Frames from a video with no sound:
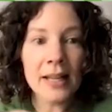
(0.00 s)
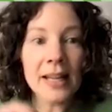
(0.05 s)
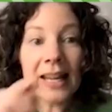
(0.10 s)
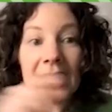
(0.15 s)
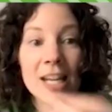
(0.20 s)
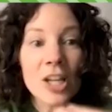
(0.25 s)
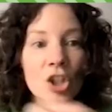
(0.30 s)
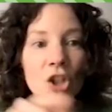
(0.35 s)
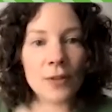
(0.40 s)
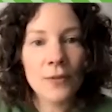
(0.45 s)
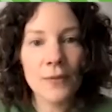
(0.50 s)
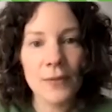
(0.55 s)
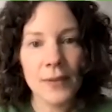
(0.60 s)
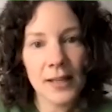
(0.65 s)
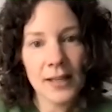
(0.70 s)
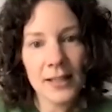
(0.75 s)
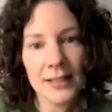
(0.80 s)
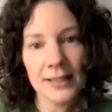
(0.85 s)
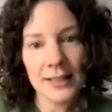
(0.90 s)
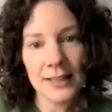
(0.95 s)
each of
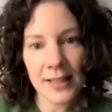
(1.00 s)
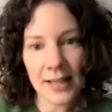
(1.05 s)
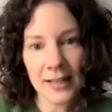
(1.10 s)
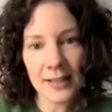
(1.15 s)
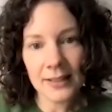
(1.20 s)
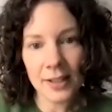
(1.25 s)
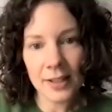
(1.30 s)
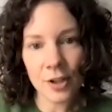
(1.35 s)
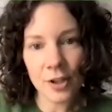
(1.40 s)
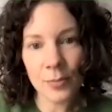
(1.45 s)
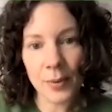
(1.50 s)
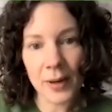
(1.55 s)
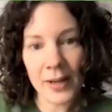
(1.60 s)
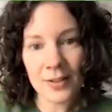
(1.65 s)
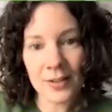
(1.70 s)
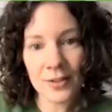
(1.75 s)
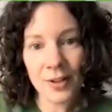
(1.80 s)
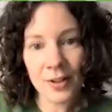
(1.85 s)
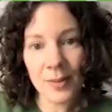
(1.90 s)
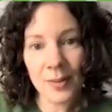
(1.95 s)
these things that you
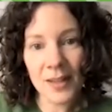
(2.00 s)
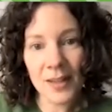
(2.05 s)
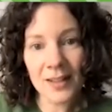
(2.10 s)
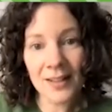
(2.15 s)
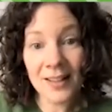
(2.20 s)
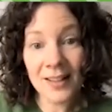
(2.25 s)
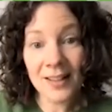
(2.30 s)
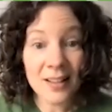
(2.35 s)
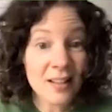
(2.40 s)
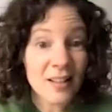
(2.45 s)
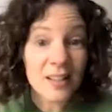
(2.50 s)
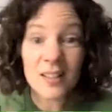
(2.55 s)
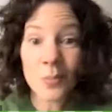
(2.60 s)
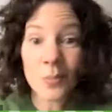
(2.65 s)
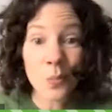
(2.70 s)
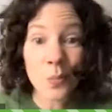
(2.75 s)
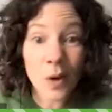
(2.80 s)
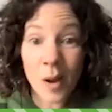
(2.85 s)
brainstormed in is